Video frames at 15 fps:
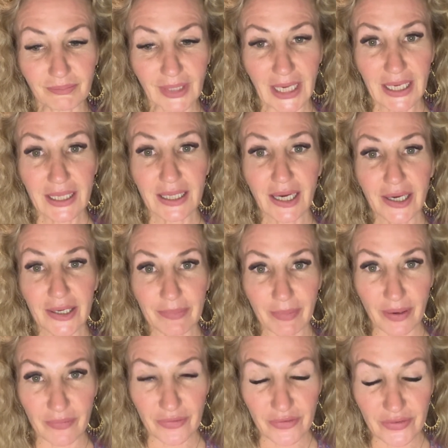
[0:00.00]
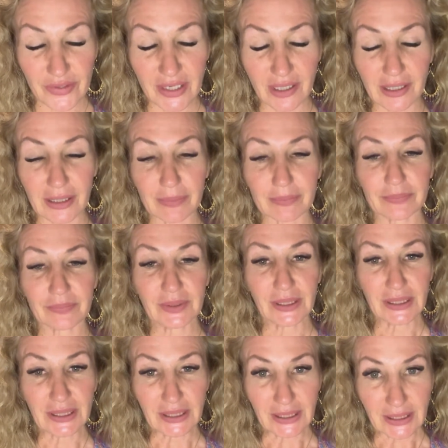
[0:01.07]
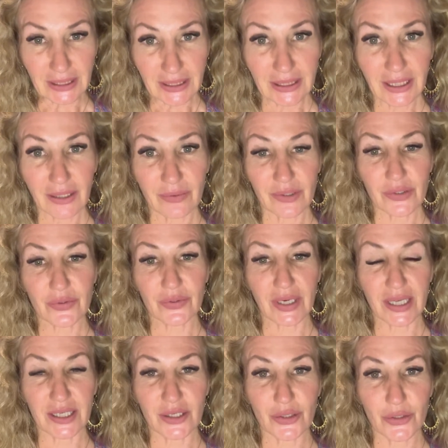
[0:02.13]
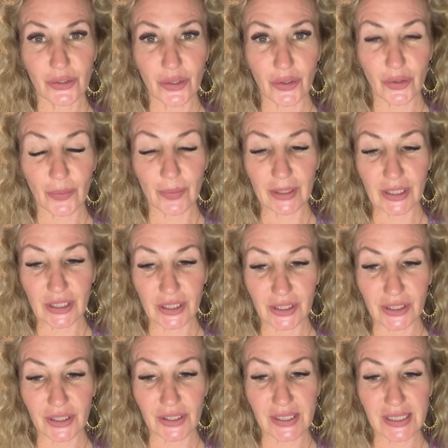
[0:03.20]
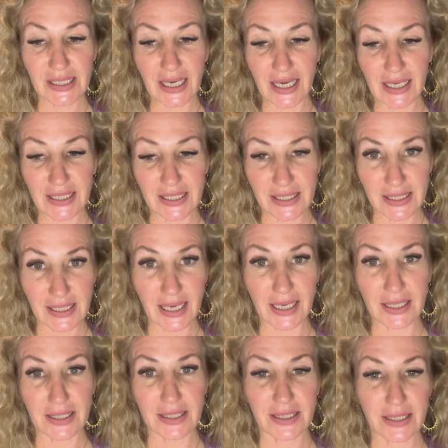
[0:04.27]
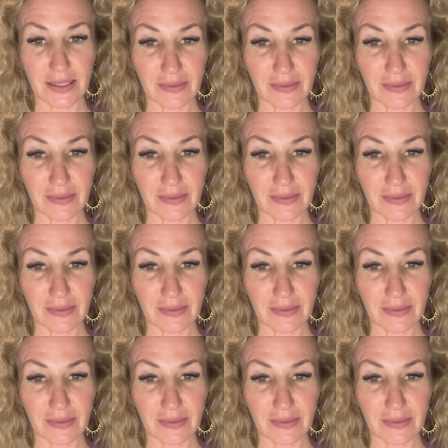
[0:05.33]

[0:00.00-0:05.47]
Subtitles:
in 9 months' time, I was ready to go because I set